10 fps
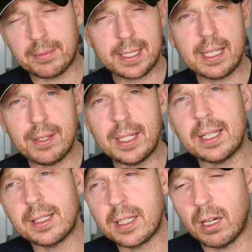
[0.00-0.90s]
I'm going to give it
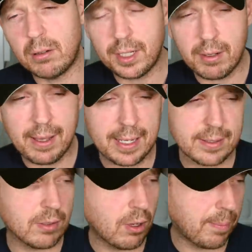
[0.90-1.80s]
another go. I know
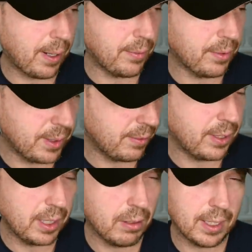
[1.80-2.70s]
Alan's got a pair of them and he
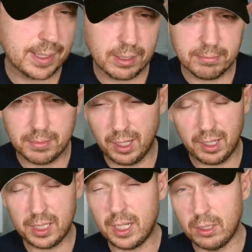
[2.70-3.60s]
really likes them. I, I
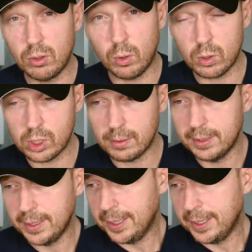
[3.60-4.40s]
think they look awesome.